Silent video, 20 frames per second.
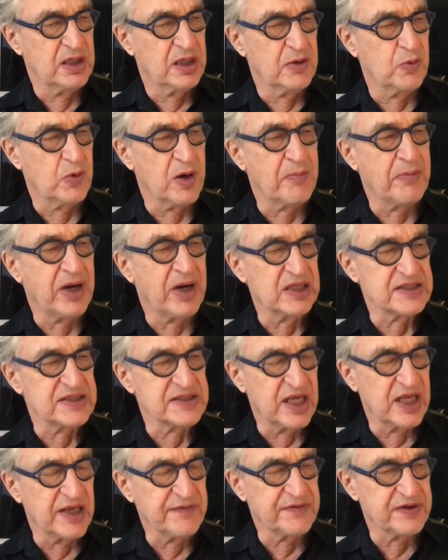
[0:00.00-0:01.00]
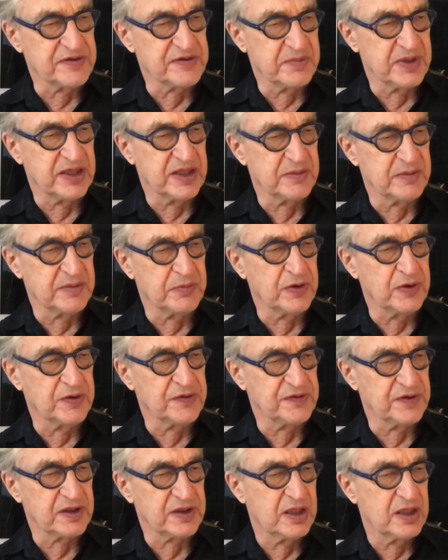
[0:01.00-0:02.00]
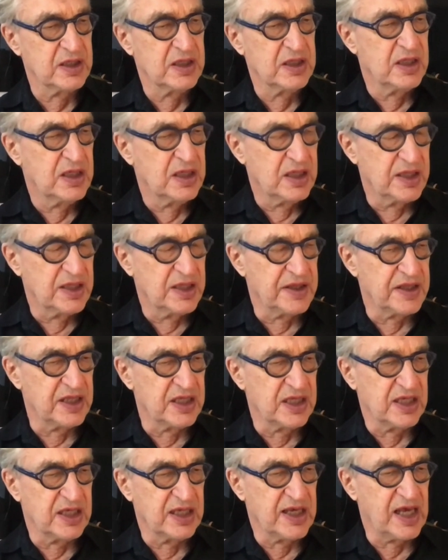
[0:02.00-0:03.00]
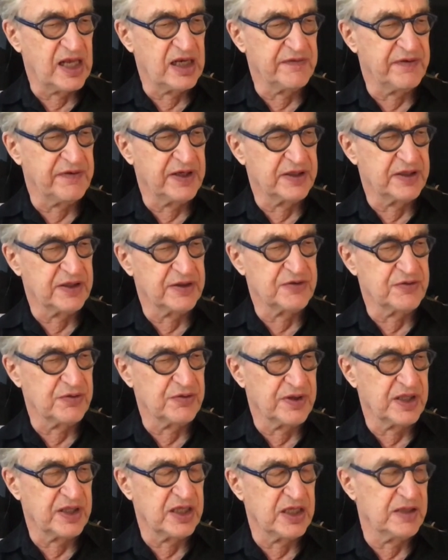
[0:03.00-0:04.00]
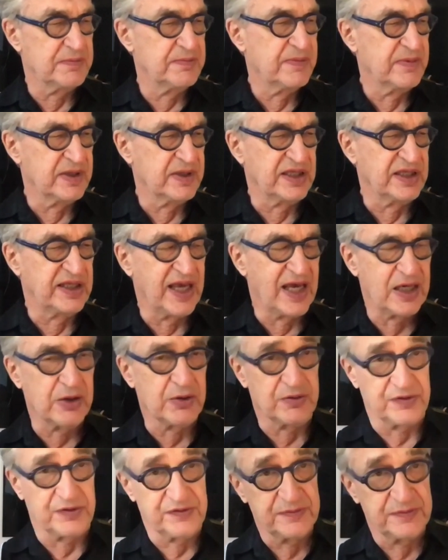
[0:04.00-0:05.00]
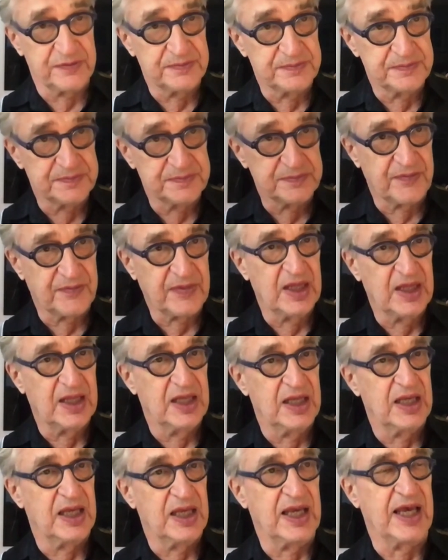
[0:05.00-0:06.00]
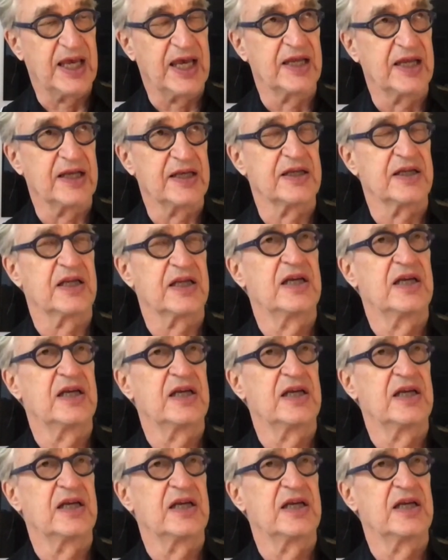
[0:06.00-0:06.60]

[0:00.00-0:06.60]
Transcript: where Miles Davis made the music, The Elevator to the Gallows. And